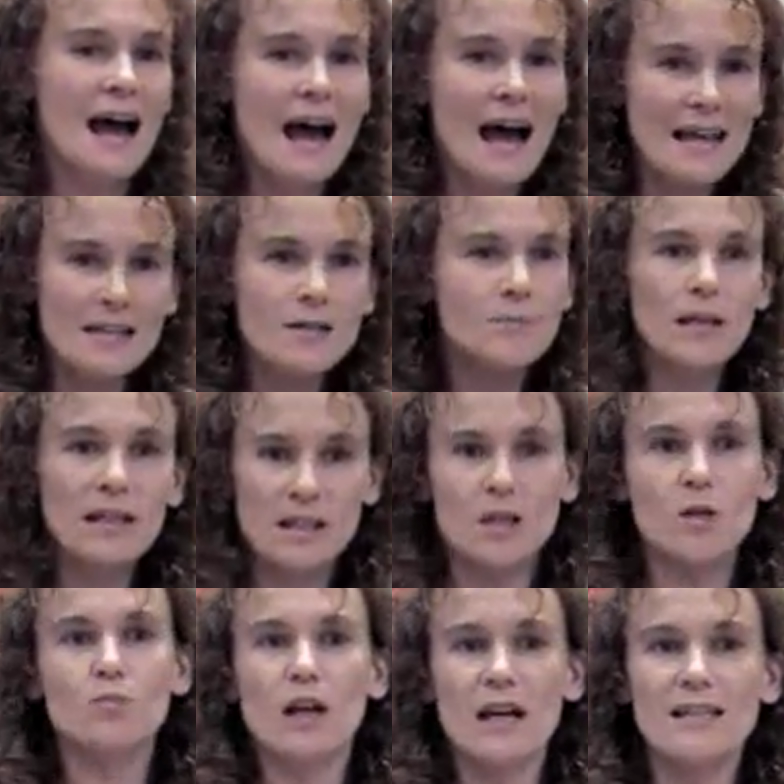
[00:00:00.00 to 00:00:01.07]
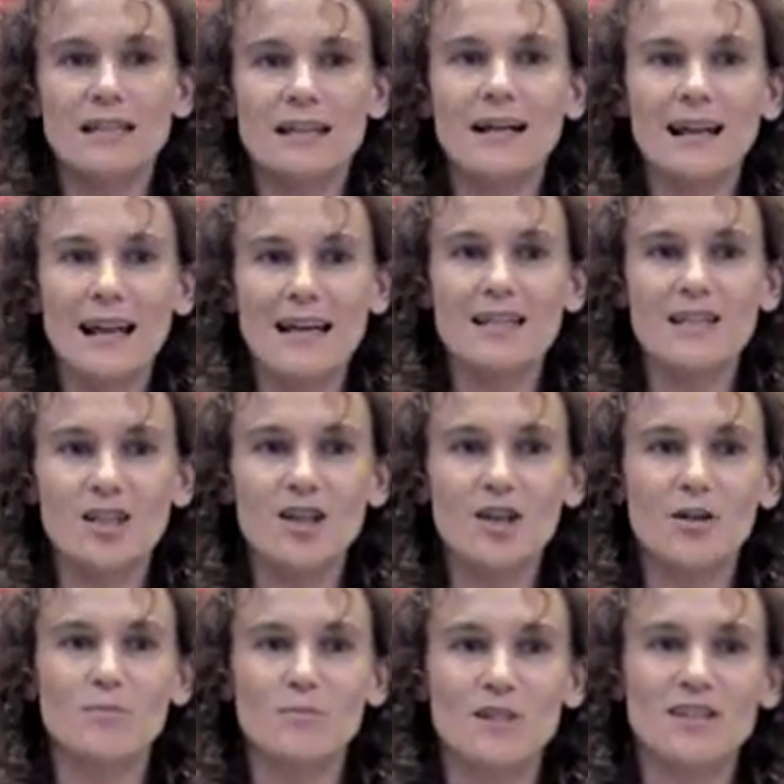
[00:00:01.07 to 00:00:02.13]
that hasn't been expressed in class
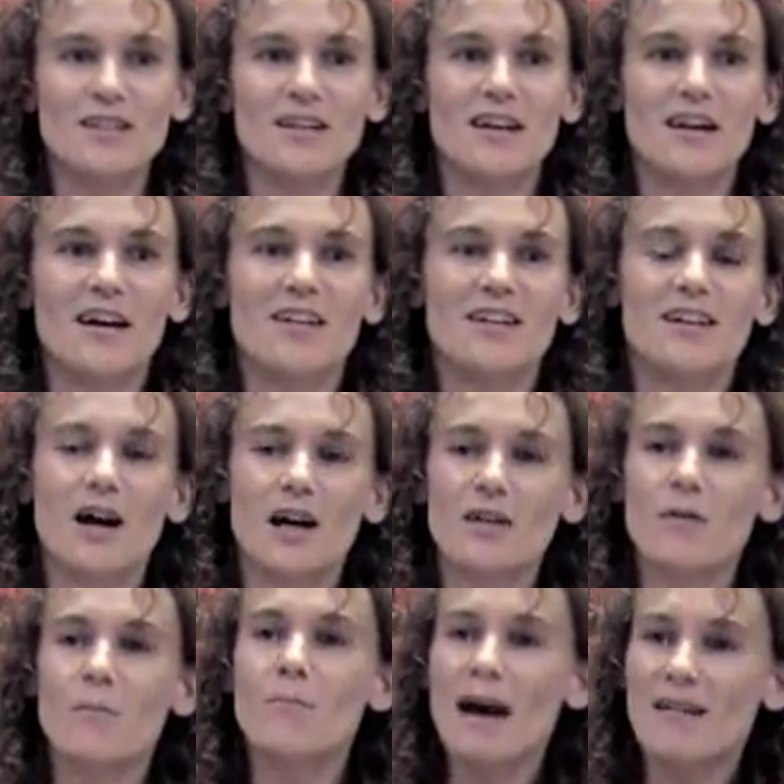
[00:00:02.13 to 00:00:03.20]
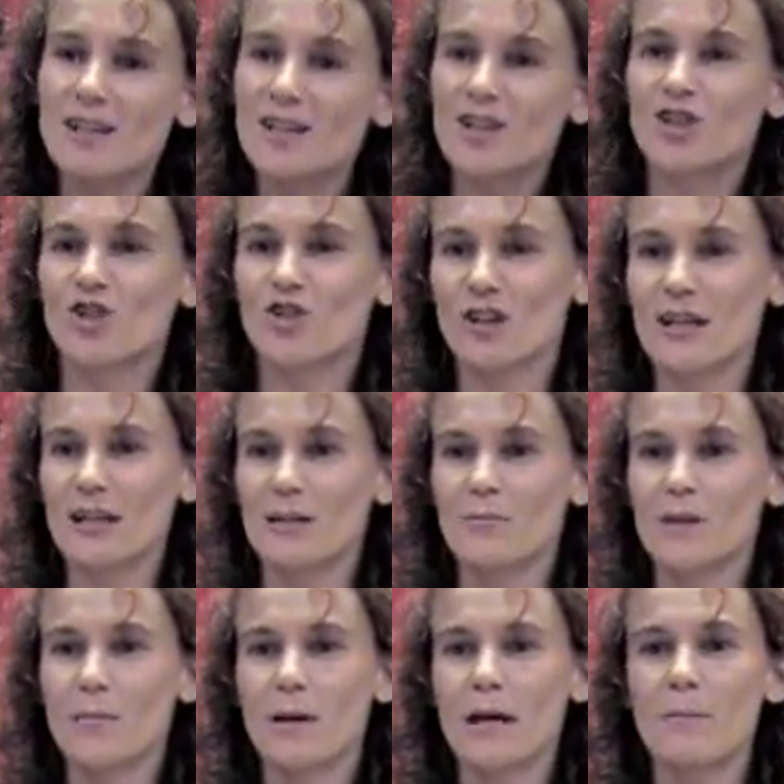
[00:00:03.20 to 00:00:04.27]
terms. The kind of American
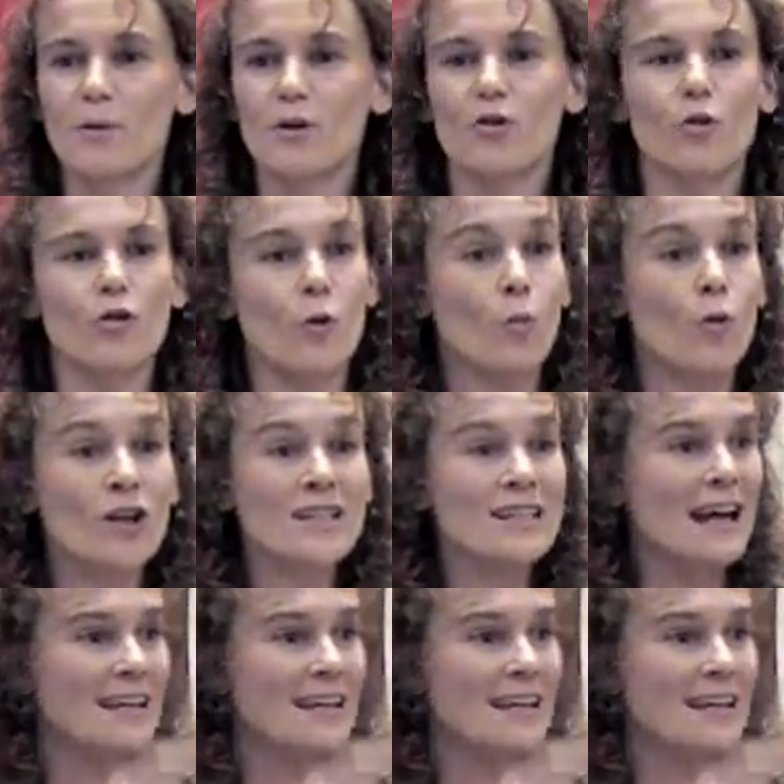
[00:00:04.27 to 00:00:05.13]
dream that people thought that